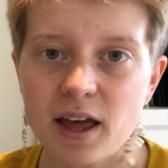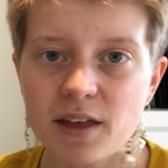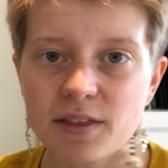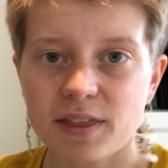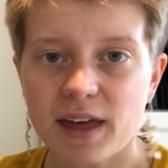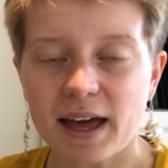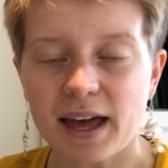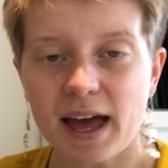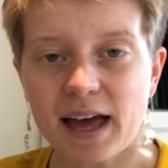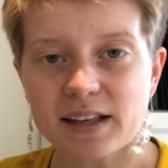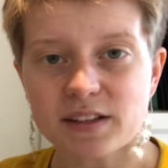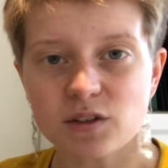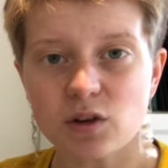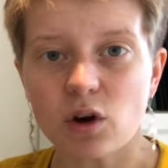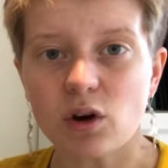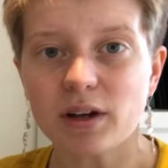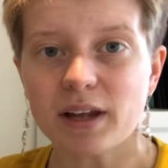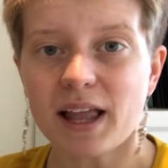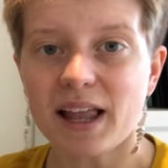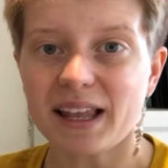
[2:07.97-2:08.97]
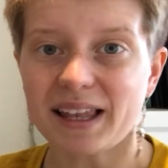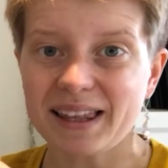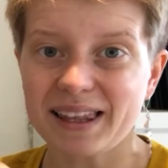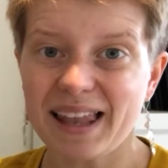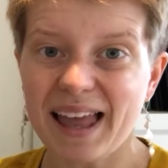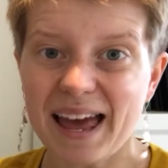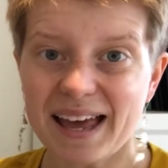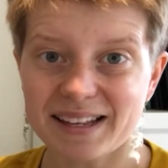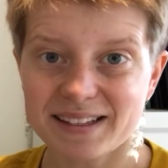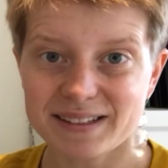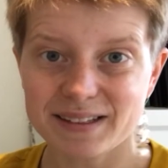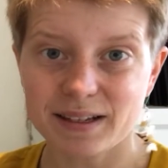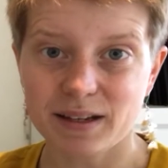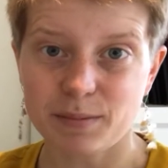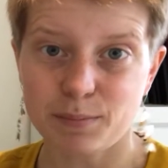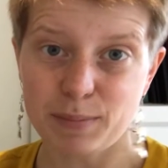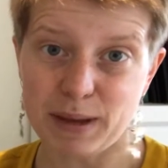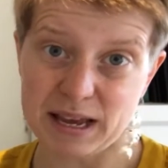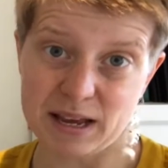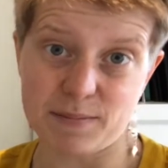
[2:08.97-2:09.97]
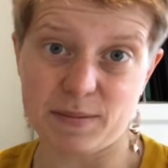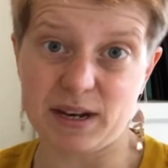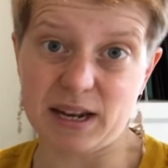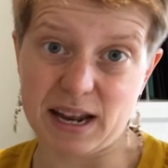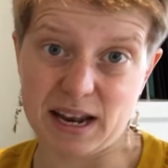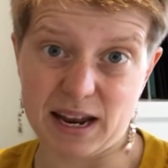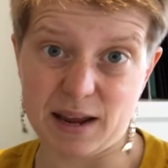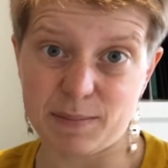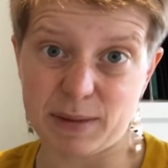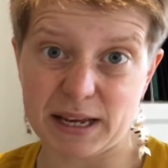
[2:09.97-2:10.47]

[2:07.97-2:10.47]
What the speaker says: that has got less pigment in it,